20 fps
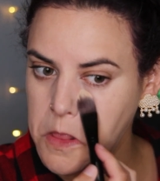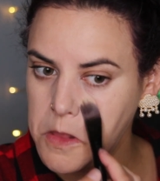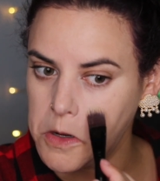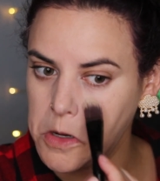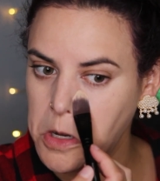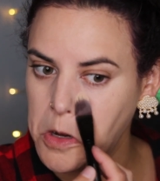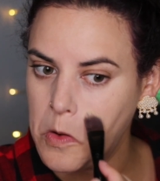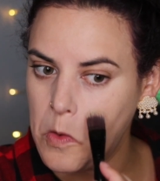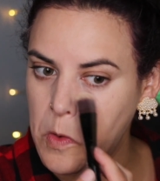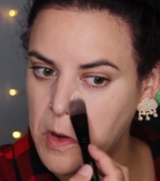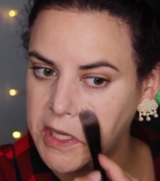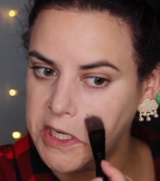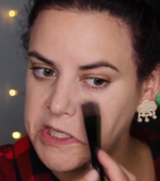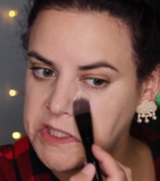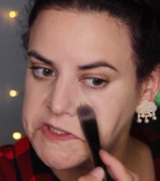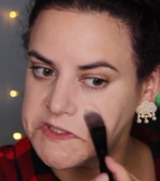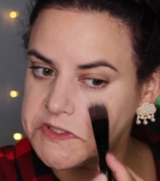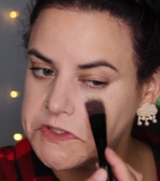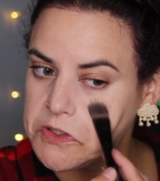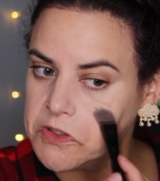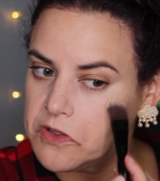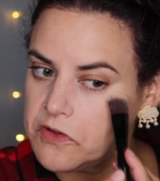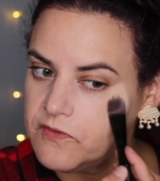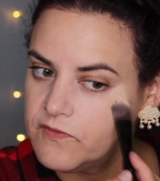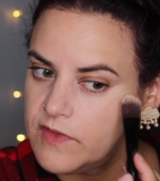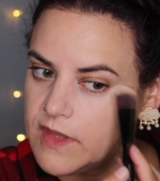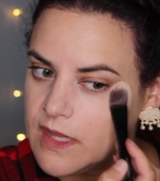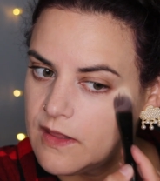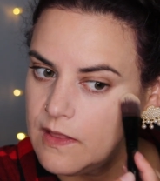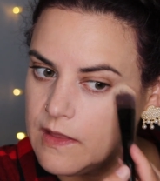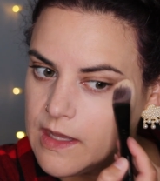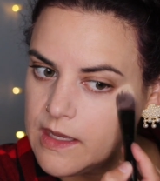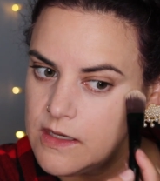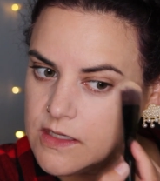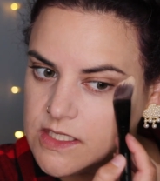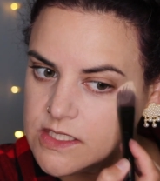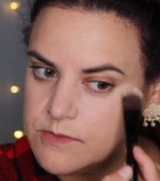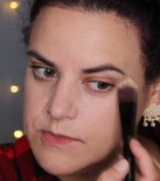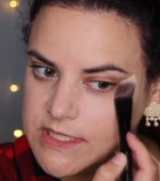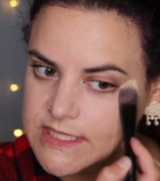They're quite assertive. They
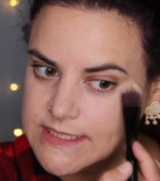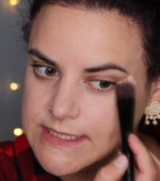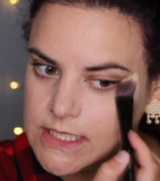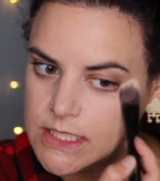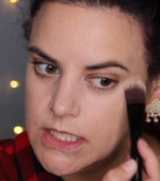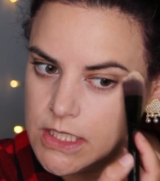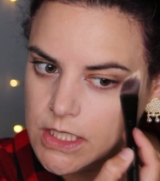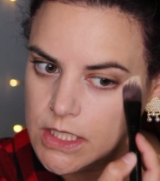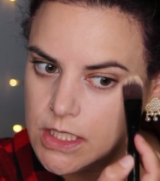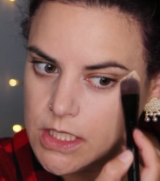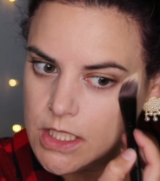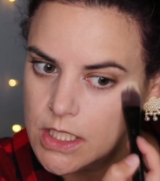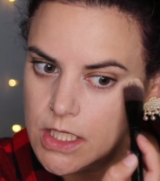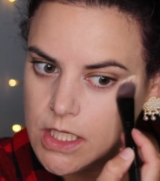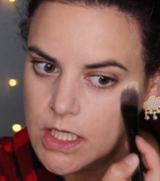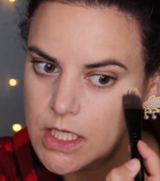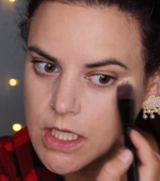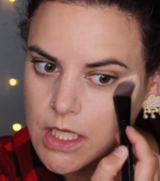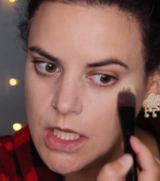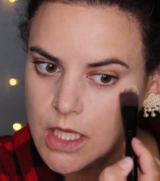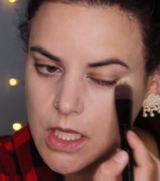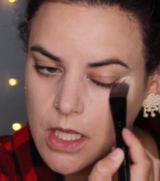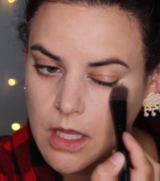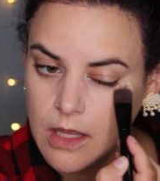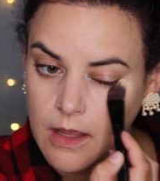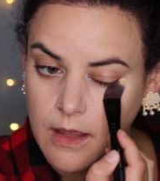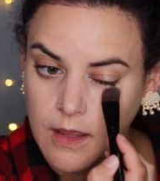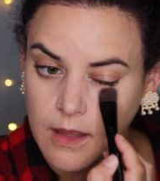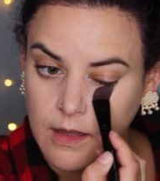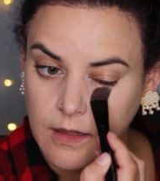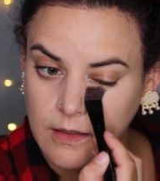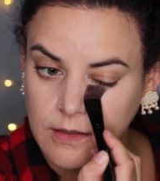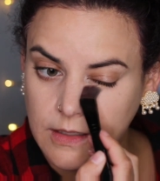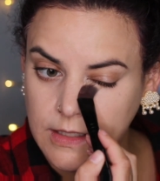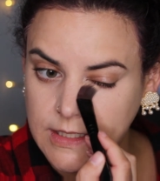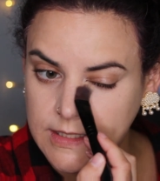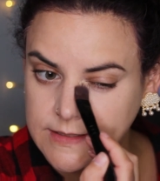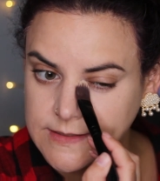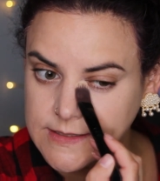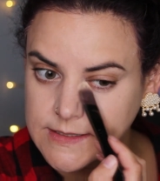like to be seen.
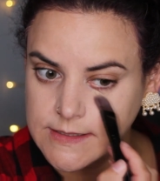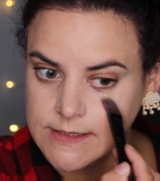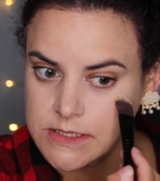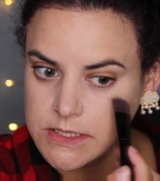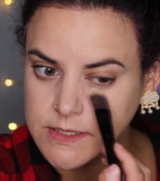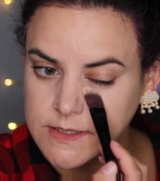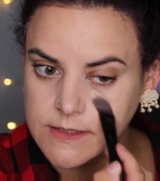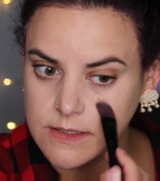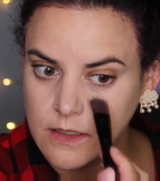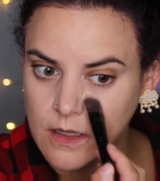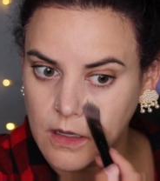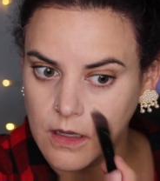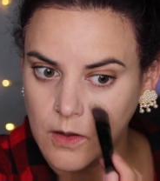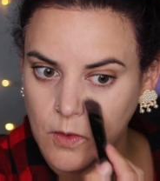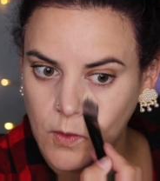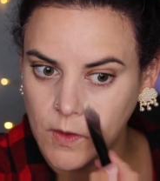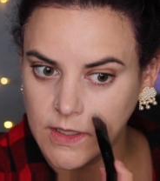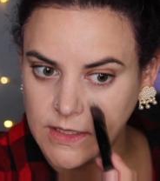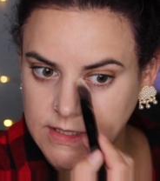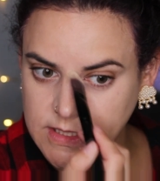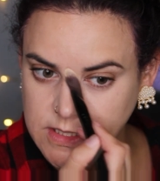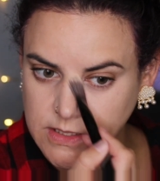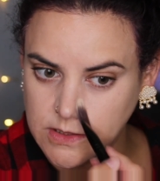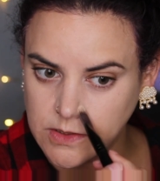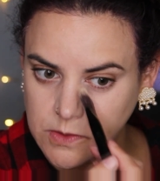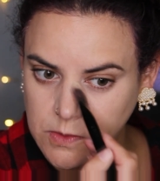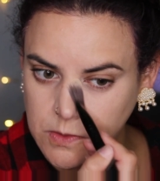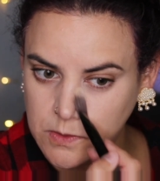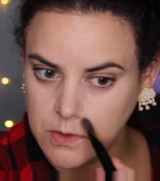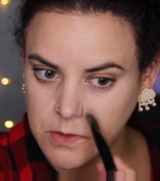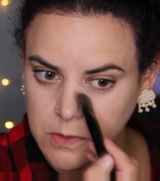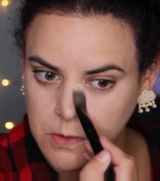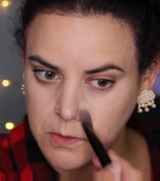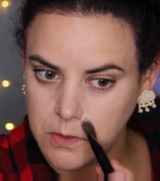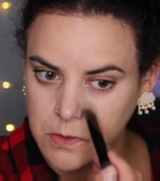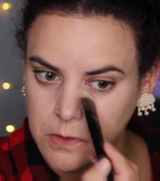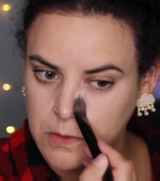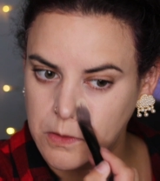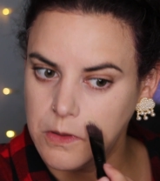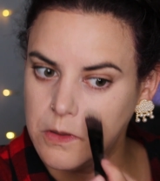And this is just not going to
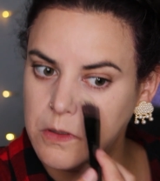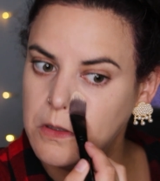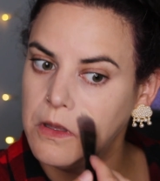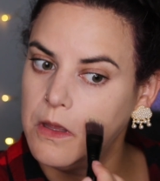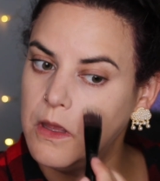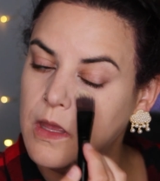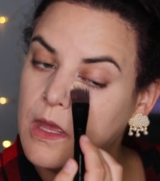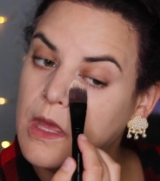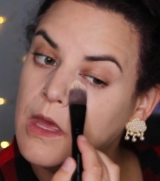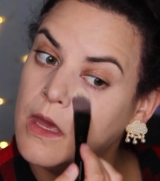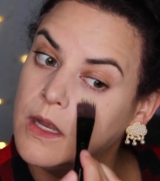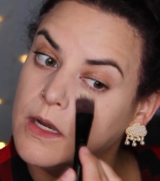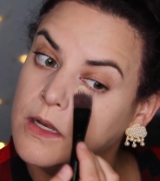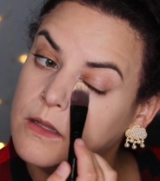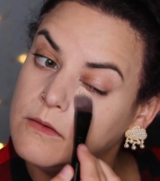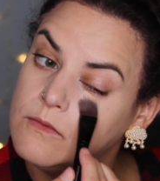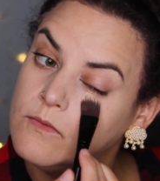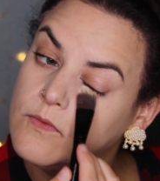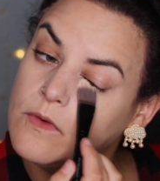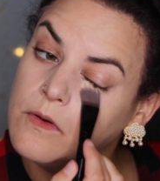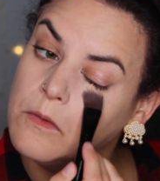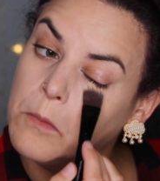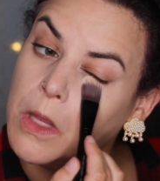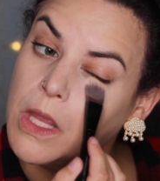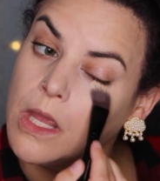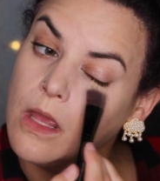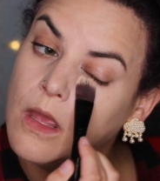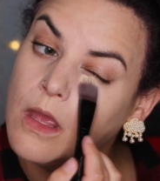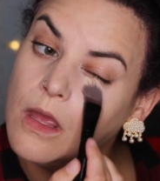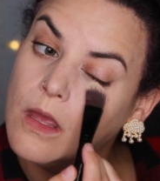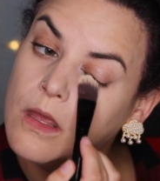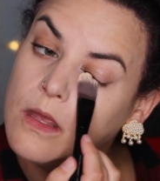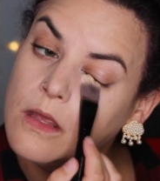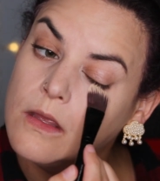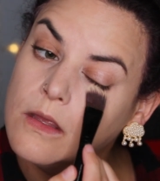cut it for me.